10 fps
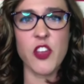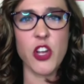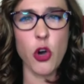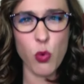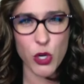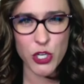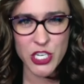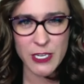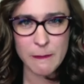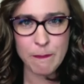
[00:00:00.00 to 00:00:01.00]
I think the
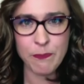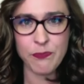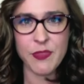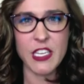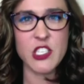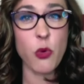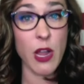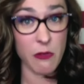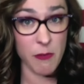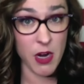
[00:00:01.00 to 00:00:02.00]
coercion is
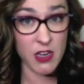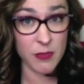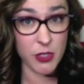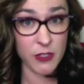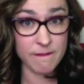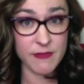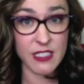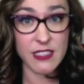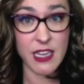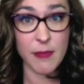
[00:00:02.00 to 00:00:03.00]
quite remarkable
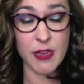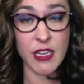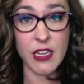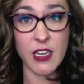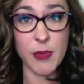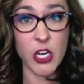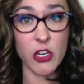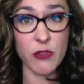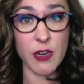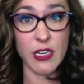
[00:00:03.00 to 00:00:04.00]
that's happening in
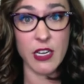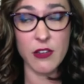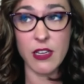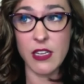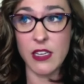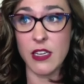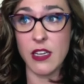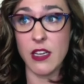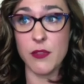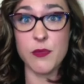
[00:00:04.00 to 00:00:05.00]
America right now,
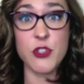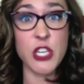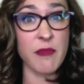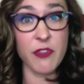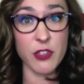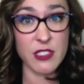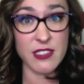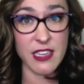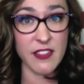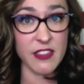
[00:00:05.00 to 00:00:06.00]
and shameful
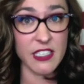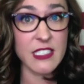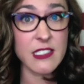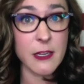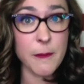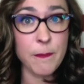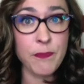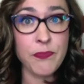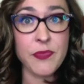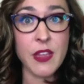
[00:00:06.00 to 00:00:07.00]
to say the least.
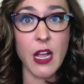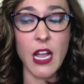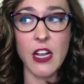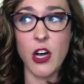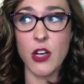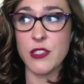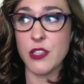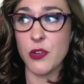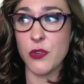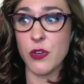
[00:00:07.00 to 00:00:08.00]
I
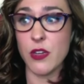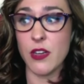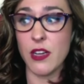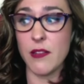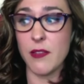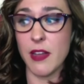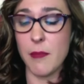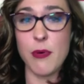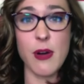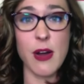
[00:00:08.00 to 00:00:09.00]
also
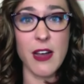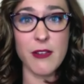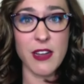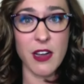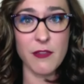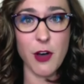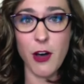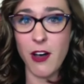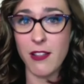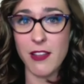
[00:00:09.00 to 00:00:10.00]
am proud of
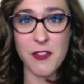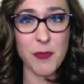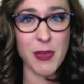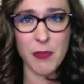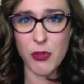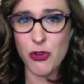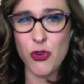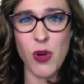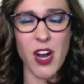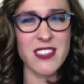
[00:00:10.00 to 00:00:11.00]
all of the people
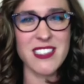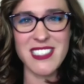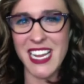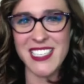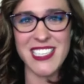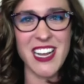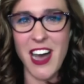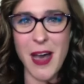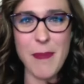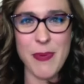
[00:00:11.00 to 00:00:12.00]
who are standing
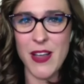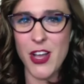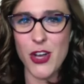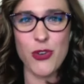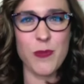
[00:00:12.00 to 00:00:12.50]
up,